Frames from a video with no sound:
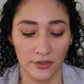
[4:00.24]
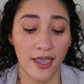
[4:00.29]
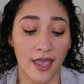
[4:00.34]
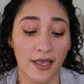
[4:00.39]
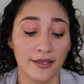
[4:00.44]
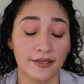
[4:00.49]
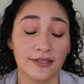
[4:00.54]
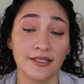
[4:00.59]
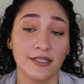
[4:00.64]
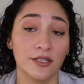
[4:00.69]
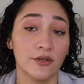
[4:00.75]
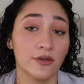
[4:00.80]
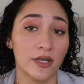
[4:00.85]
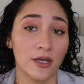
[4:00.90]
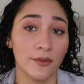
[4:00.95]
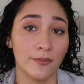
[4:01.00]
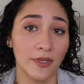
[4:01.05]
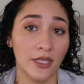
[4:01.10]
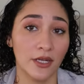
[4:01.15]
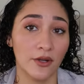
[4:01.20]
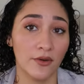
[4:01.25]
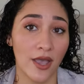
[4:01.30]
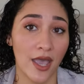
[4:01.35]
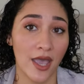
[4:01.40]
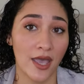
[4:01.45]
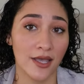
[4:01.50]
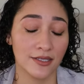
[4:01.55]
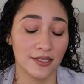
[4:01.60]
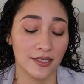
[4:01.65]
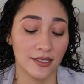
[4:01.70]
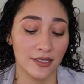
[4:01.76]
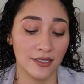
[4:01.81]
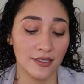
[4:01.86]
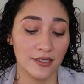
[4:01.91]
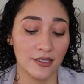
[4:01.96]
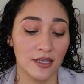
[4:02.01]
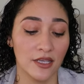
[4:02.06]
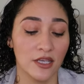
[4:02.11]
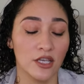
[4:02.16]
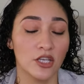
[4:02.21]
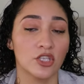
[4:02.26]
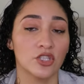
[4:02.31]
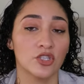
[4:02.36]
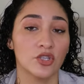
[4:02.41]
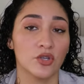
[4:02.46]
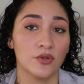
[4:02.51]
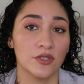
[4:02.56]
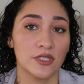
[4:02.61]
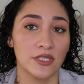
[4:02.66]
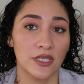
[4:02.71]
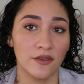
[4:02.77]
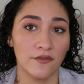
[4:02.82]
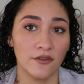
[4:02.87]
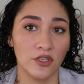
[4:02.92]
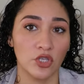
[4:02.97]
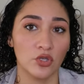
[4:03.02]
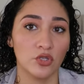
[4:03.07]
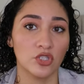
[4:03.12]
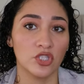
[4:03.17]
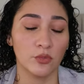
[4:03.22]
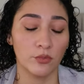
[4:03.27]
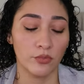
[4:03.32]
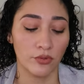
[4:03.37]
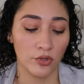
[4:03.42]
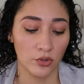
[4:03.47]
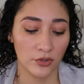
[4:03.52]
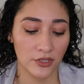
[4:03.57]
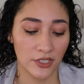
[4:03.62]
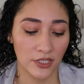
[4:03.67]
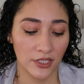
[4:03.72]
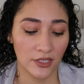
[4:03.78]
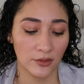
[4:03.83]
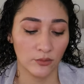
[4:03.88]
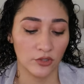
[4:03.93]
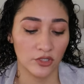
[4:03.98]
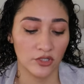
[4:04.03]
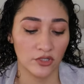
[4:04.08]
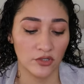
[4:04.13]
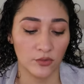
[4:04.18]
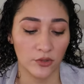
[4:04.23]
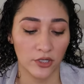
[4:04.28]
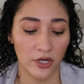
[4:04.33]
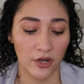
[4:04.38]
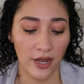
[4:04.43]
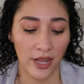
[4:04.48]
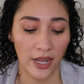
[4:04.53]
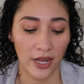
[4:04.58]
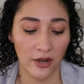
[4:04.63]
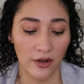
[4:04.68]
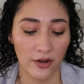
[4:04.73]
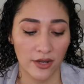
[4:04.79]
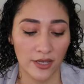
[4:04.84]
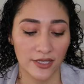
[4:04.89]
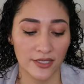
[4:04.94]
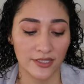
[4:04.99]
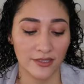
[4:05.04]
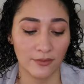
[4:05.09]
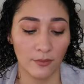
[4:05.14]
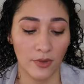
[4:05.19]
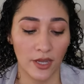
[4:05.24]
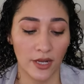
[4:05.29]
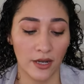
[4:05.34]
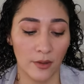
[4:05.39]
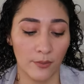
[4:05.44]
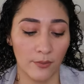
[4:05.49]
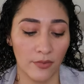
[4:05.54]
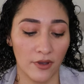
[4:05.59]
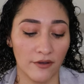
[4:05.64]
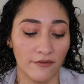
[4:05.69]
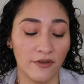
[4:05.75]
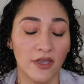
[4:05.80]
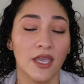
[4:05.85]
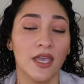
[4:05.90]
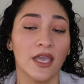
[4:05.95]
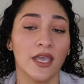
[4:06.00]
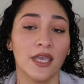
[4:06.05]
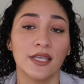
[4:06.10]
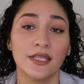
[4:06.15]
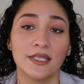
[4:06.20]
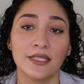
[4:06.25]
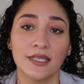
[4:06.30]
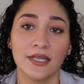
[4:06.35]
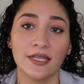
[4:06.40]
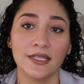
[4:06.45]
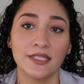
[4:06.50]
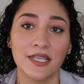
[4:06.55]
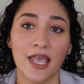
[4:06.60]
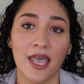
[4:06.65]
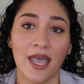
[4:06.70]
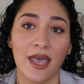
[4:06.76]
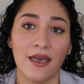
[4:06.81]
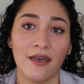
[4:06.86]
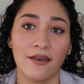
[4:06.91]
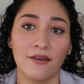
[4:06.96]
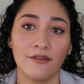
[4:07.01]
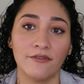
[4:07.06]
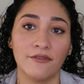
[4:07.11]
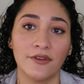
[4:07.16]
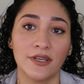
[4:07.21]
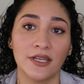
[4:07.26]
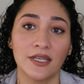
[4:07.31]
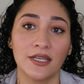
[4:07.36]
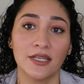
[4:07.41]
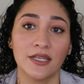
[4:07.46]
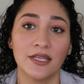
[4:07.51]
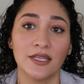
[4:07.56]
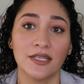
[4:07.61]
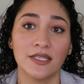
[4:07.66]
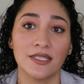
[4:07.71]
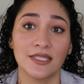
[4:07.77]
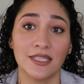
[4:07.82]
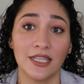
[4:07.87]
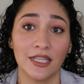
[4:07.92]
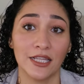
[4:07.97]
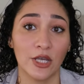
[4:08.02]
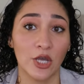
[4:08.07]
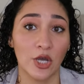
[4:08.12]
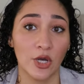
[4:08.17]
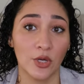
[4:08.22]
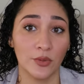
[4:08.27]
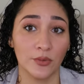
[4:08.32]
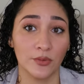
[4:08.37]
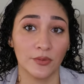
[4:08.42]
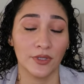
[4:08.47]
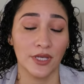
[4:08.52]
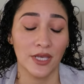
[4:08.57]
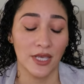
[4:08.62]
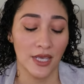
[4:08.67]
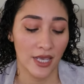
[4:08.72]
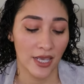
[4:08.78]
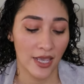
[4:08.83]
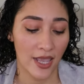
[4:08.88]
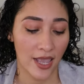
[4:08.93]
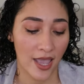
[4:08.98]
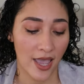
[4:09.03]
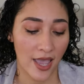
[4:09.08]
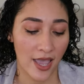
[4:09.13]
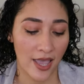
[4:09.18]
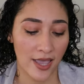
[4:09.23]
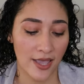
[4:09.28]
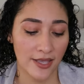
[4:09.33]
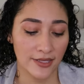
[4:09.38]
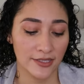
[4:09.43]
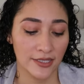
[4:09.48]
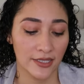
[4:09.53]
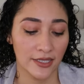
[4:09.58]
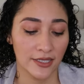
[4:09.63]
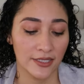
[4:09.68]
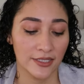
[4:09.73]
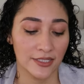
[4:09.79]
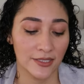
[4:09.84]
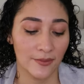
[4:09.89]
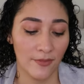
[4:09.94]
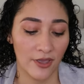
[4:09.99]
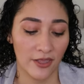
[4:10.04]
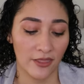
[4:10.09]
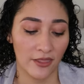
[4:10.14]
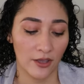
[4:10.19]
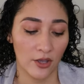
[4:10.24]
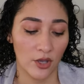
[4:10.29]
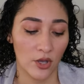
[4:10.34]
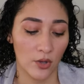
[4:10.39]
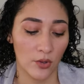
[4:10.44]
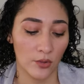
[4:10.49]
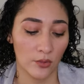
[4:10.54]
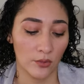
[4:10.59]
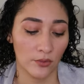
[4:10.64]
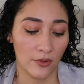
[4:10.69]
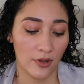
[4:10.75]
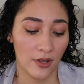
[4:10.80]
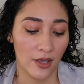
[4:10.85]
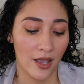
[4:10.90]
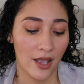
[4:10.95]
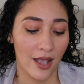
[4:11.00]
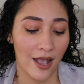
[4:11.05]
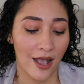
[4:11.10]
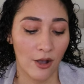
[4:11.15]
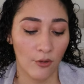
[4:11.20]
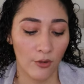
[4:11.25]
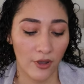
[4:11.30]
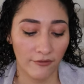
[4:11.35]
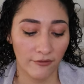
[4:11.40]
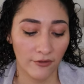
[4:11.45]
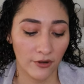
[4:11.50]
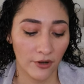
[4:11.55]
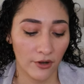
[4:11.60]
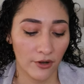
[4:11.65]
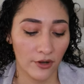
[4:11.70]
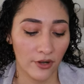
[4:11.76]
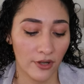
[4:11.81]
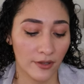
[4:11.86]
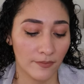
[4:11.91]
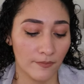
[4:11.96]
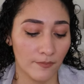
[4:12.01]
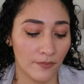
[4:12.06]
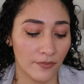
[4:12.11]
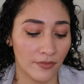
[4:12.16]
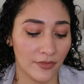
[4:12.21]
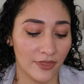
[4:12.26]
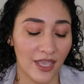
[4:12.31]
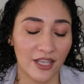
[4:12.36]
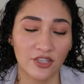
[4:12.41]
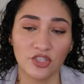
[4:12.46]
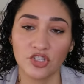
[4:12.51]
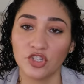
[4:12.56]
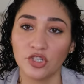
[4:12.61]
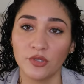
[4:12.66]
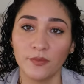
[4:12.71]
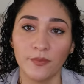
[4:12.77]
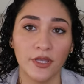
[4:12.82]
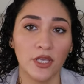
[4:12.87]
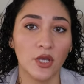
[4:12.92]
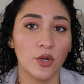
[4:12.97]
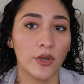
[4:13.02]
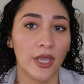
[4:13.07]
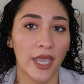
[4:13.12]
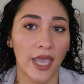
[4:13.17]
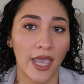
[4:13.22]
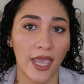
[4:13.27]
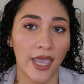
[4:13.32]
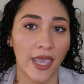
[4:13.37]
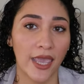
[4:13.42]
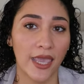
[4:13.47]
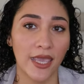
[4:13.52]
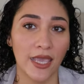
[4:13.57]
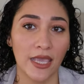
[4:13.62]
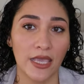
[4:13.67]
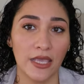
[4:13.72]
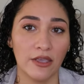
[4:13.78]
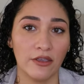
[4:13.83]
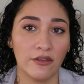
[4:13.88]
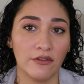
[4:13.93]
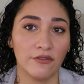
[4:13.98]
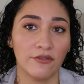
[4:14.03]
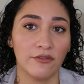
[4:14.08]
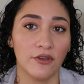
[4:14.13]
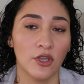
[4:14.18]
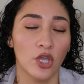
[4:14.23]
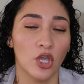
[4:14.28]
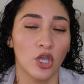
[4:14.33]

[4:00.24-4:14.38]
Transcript: It has silk amino acids, so it's giving you some protein, which is what our hair is made up of. It does have silicone. It has dimethicone. However, that should be okay if